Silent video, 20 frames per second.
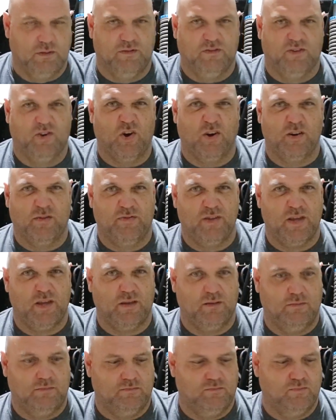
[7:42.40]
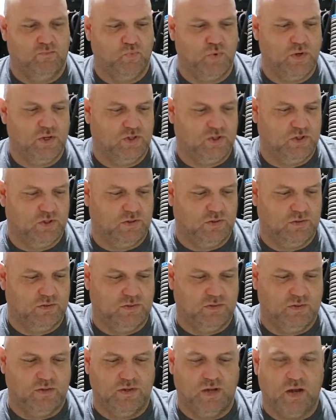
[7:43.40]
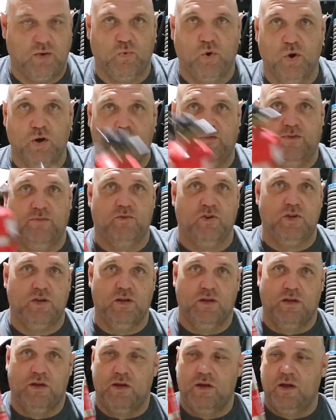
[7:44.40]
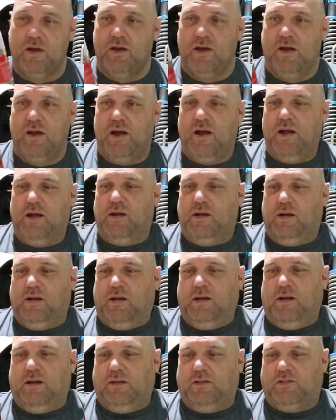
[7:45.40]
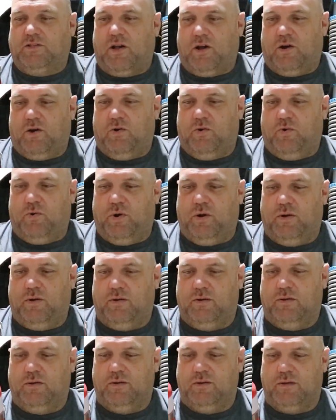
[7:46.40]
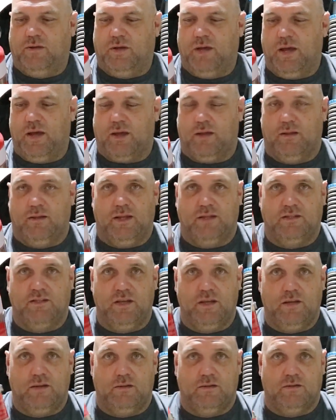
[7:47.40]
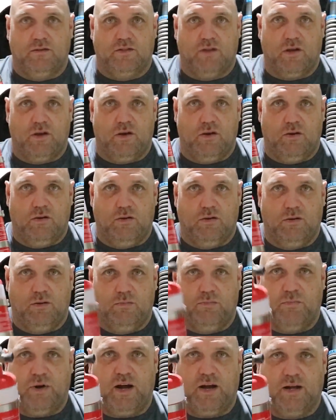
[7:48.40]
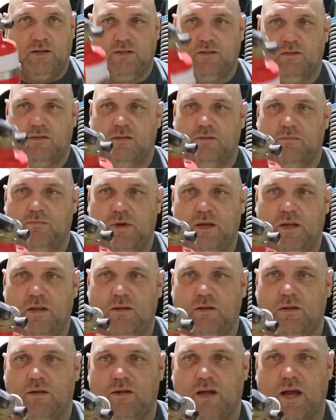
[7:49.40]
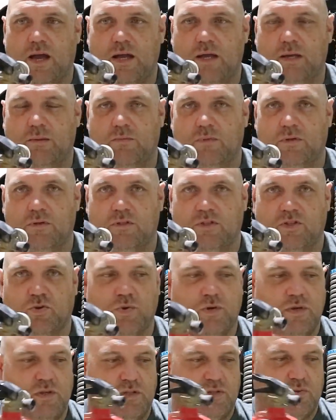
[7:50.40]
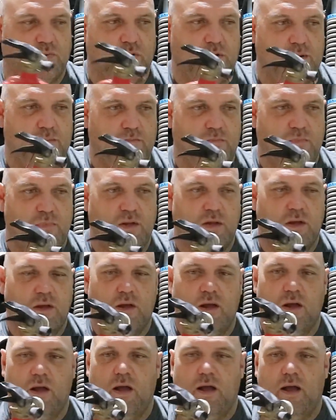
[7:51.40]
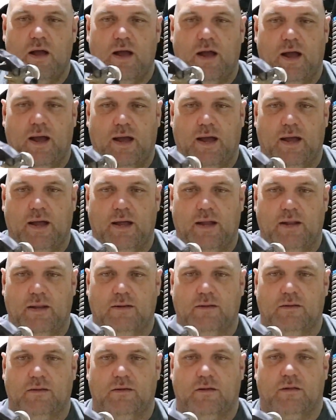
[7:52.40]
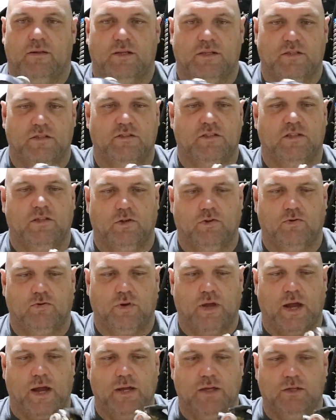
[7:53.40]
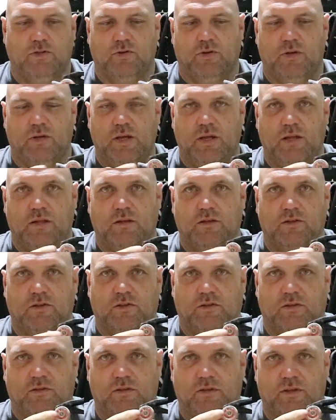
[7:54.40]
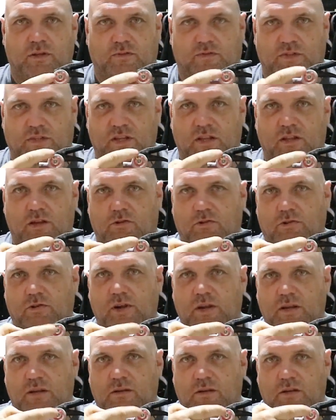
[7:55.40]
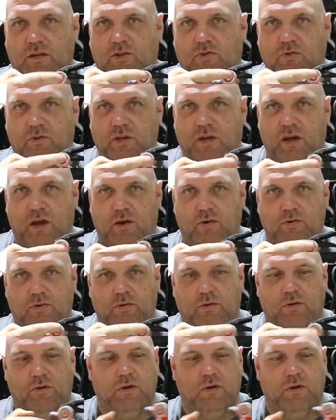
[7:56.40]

kind of thing, which that worked for me. So yeah, that's it. So pass, pin, aim, squeeze, sweep. And there is a little gauge on here that if it's in the green, you're good to go.